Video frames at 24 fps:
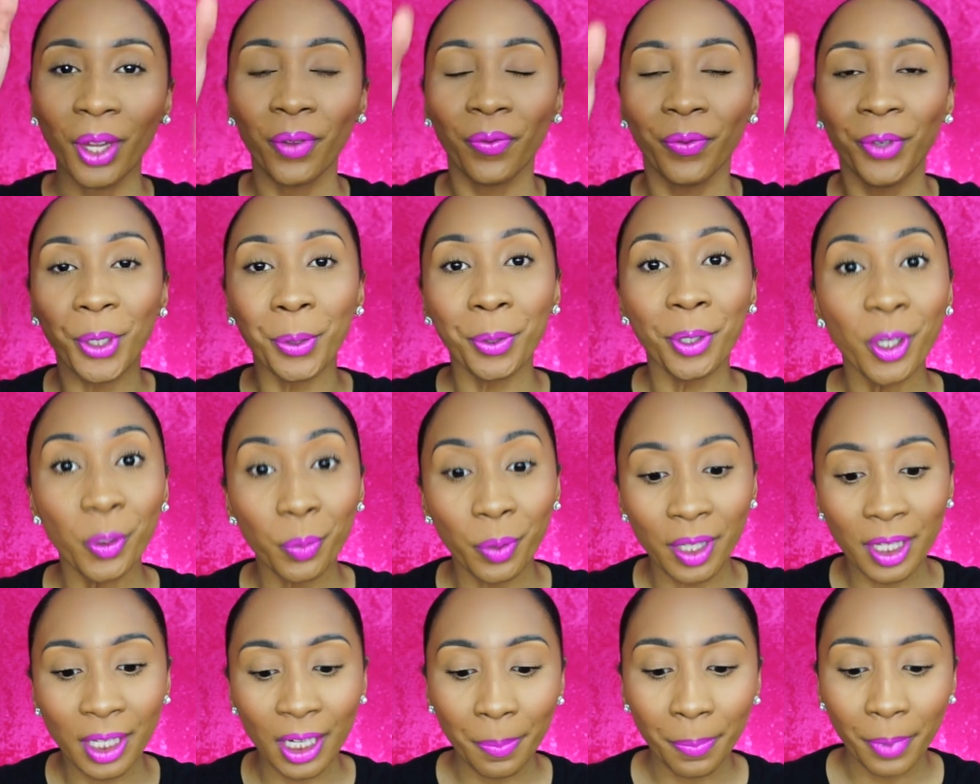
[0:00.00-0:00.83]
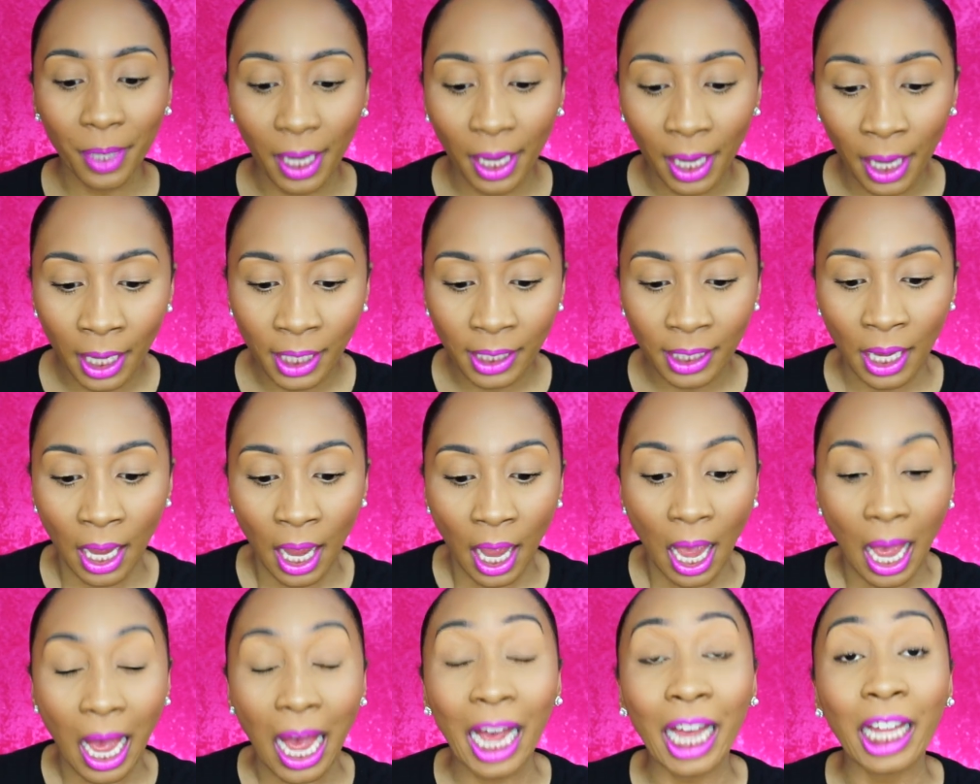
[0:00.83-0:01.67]
viewers. What's up, guys?
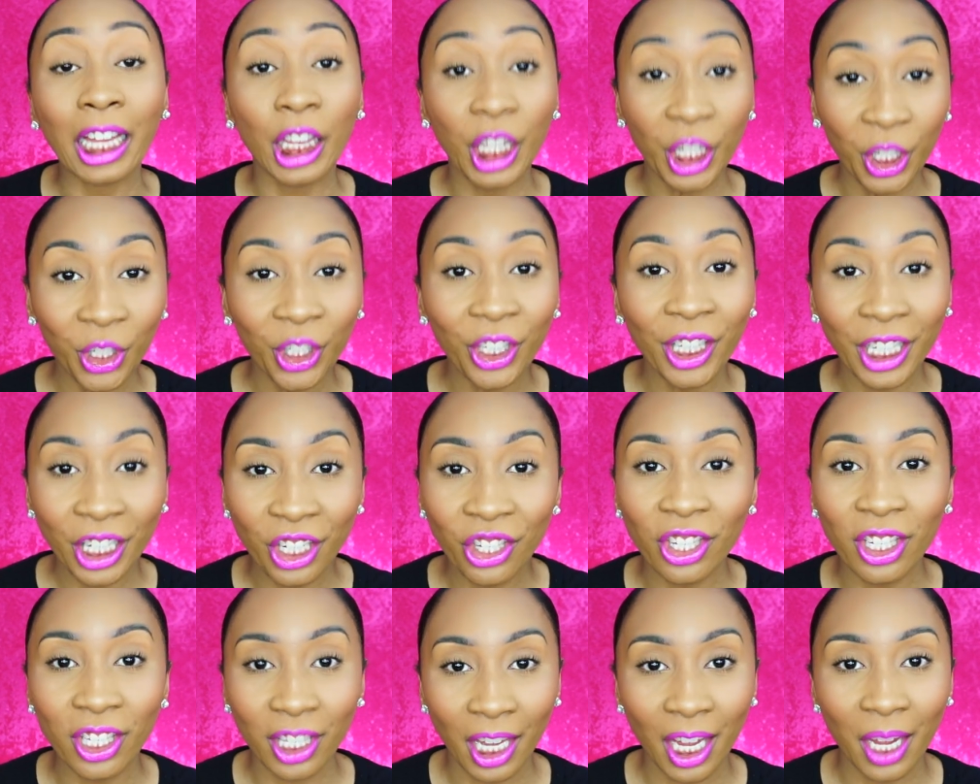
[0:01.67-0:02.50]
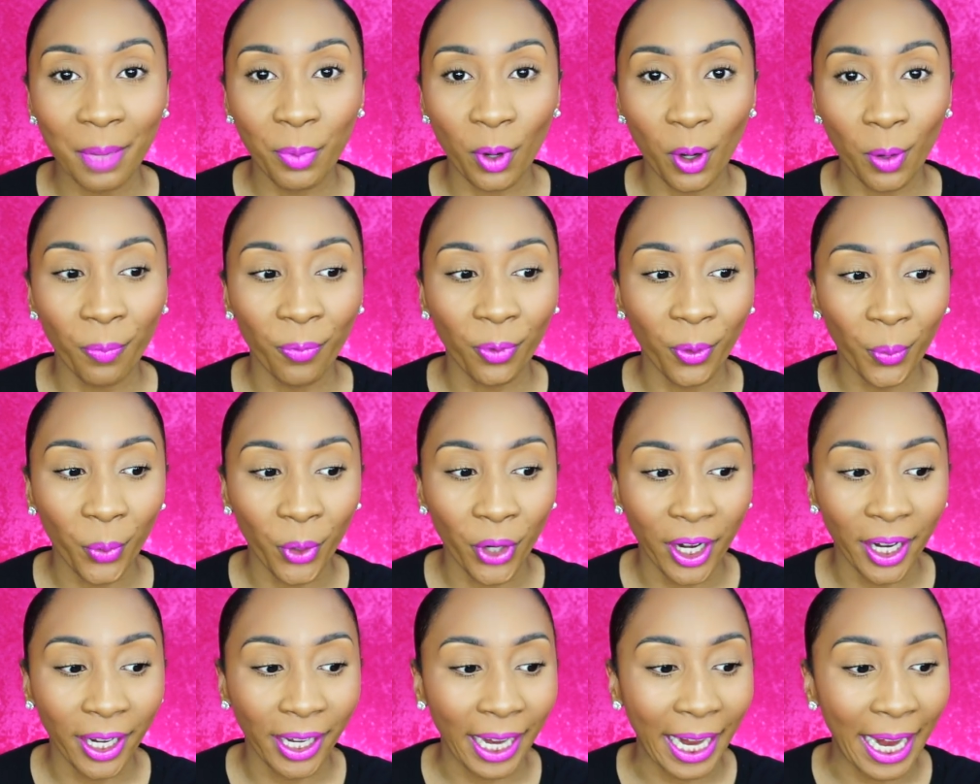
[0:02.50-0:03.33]
I literally just came home from
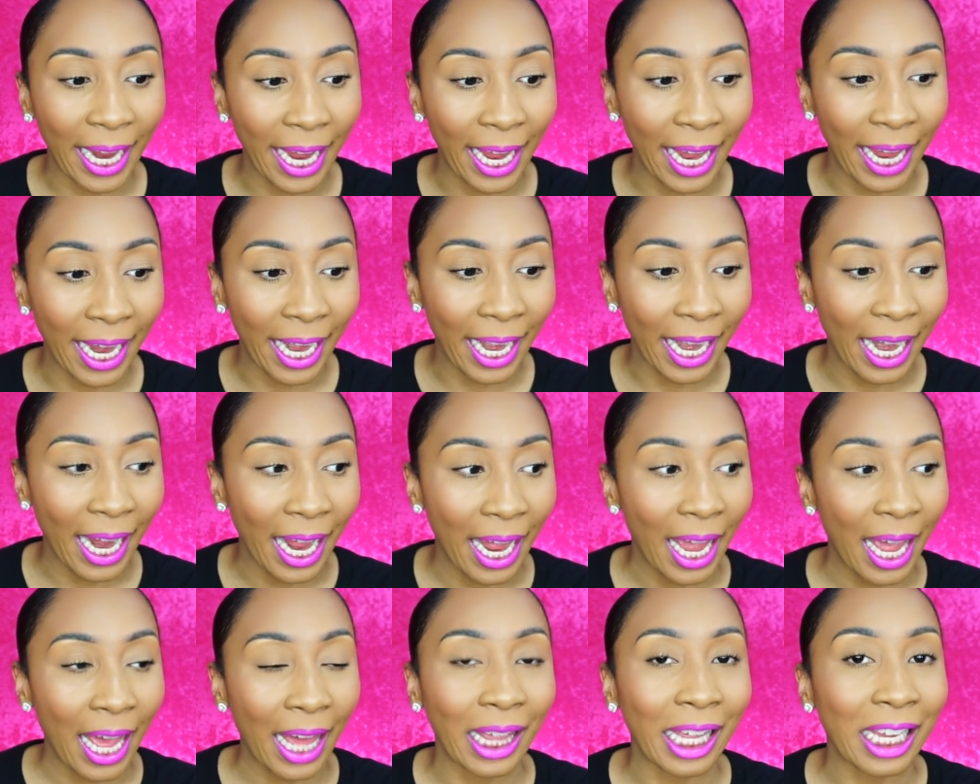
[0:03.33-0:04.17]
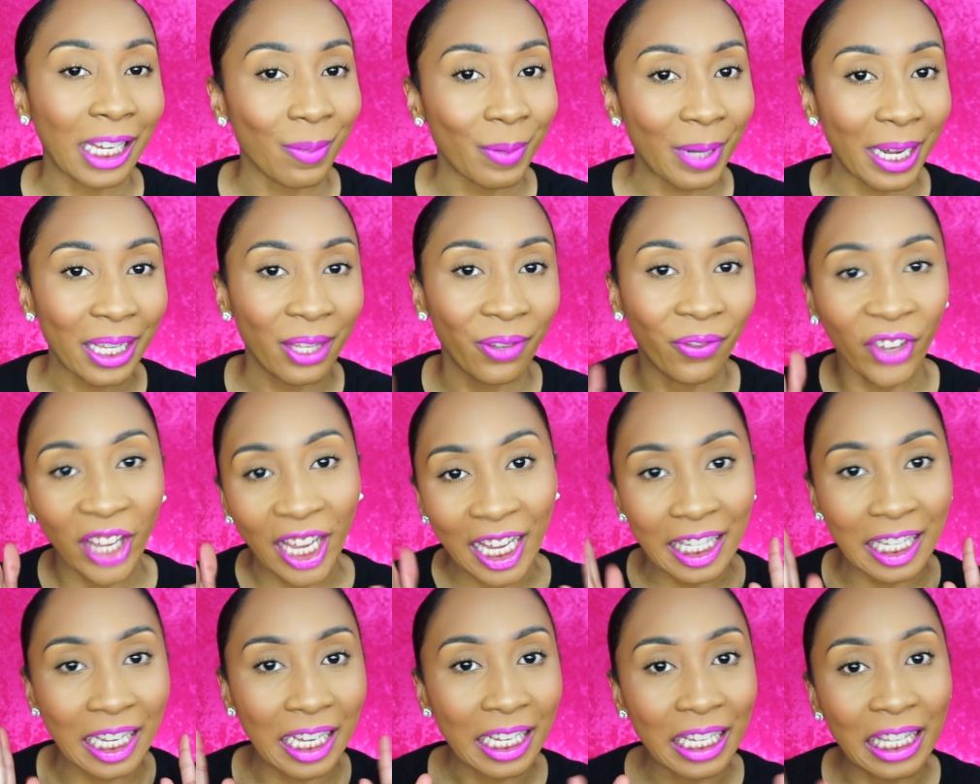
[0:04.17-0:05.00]
work, and that's why the
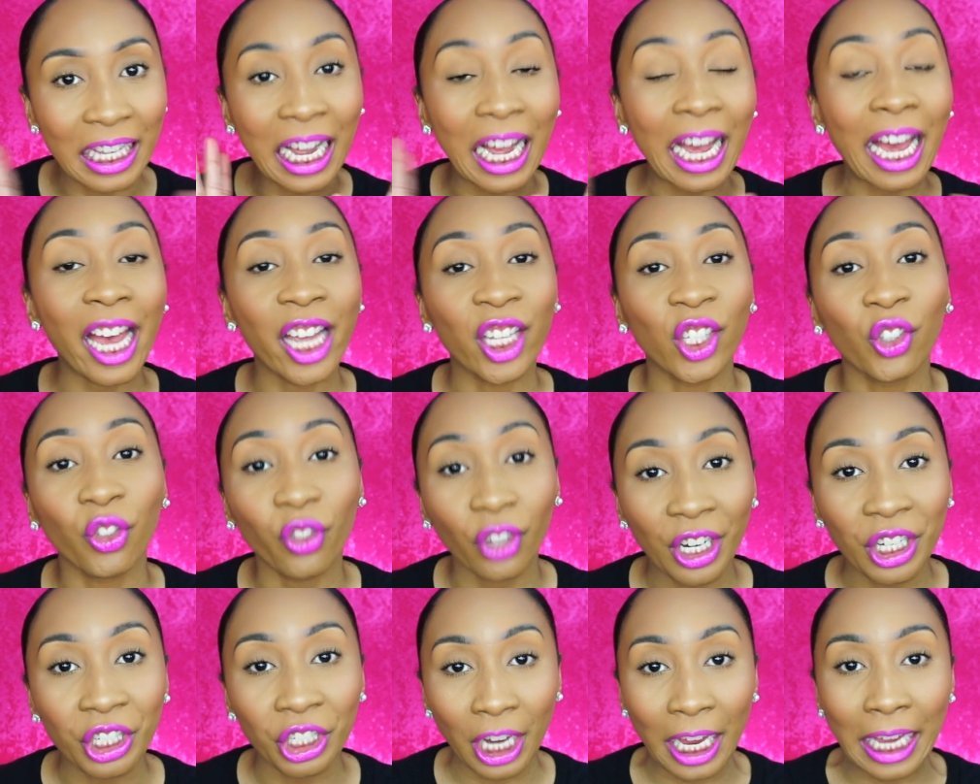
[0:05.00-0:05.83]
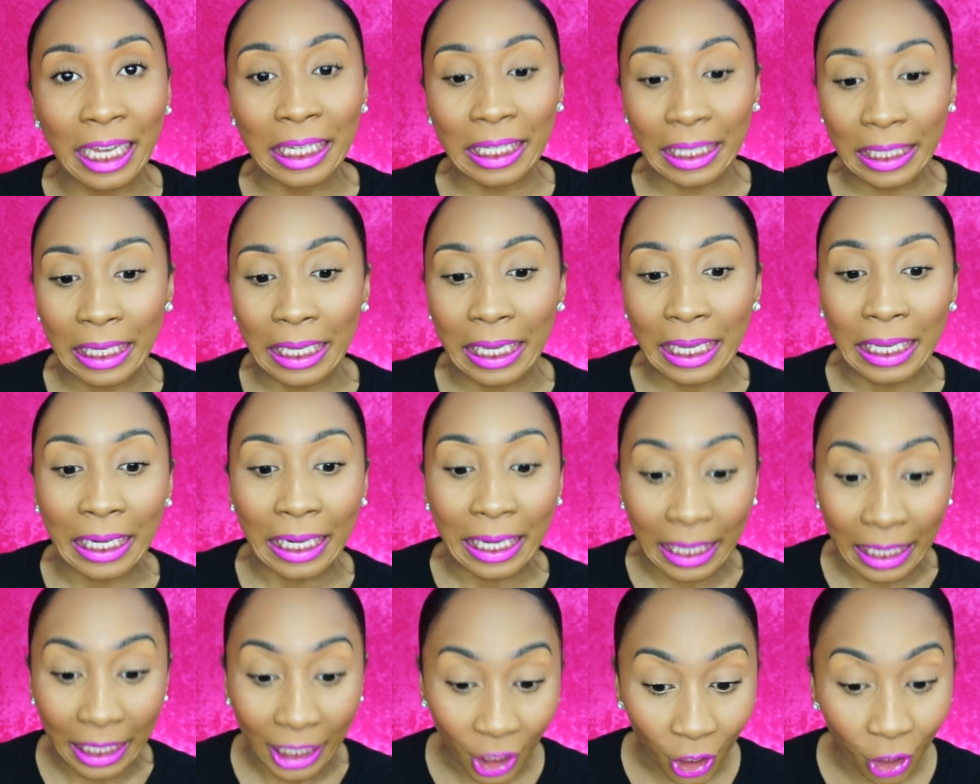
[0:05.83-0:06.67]
face is not as fresh as it
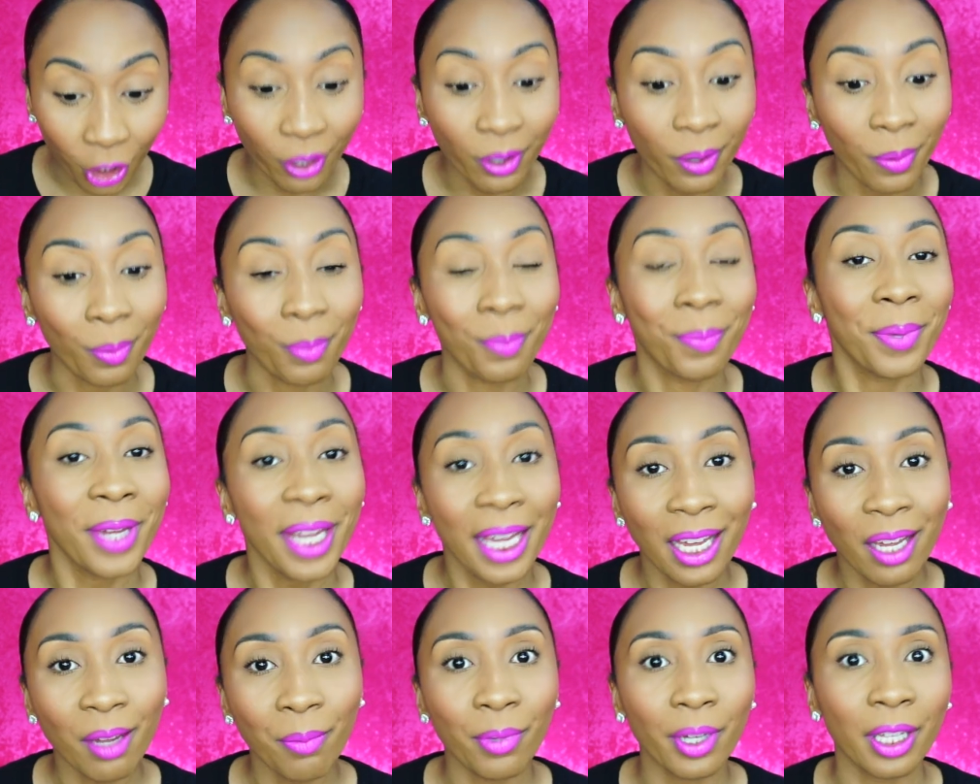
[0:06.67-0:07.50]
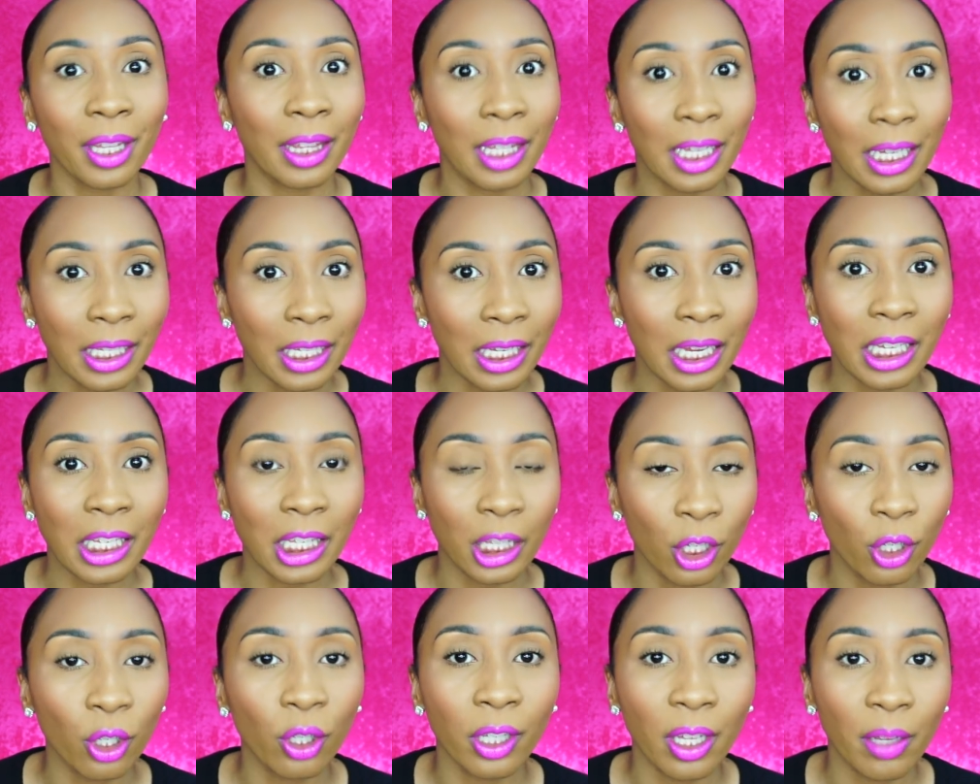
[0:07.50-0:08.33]
could be, but this has
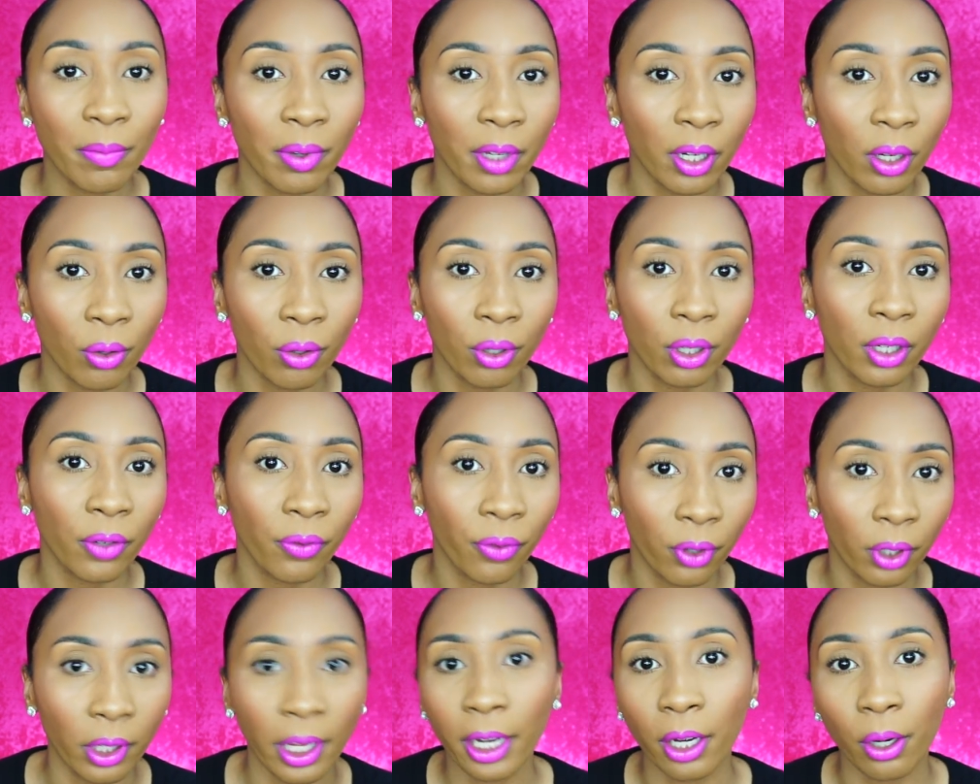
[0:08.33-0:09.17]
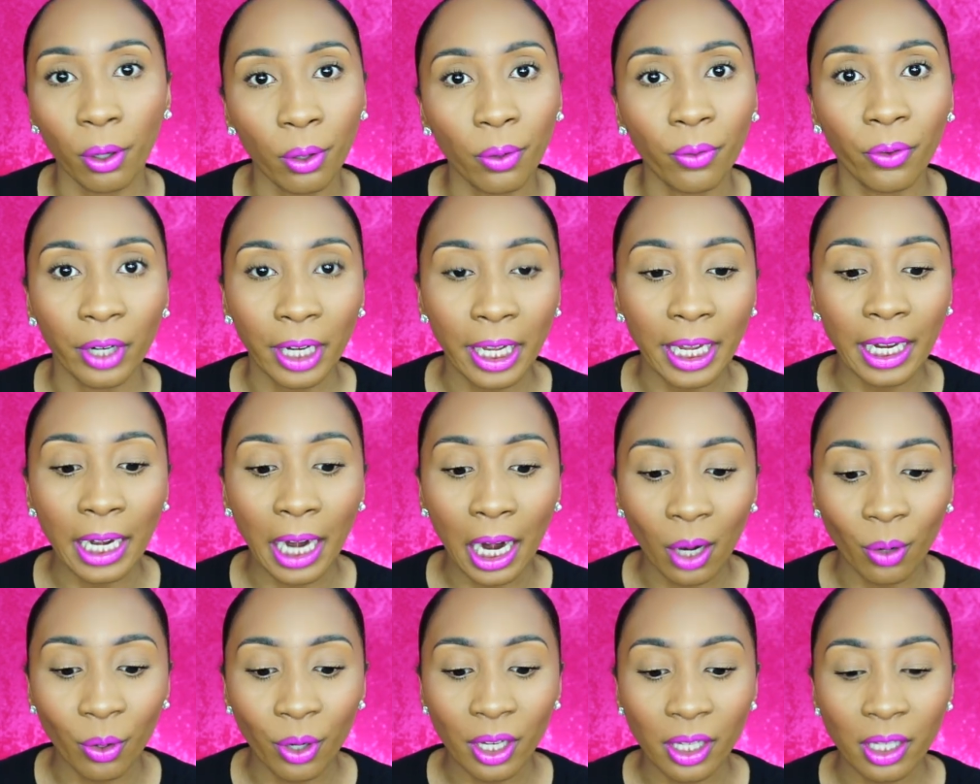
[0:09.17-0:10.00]
literally been on for like over 8
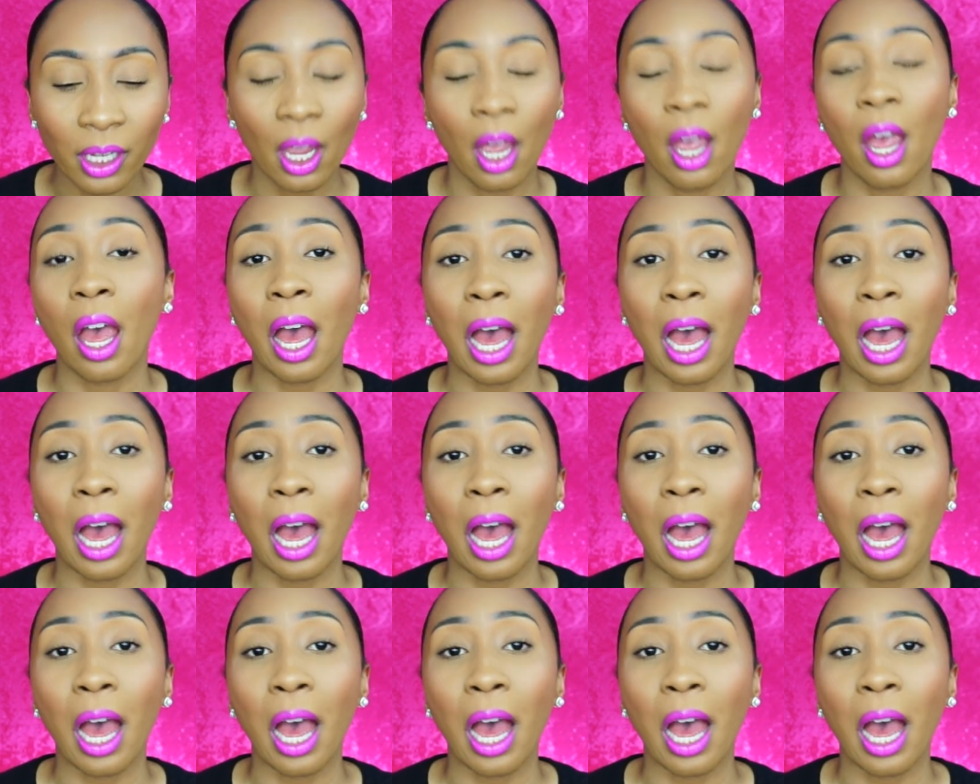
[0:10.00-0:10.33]
hours.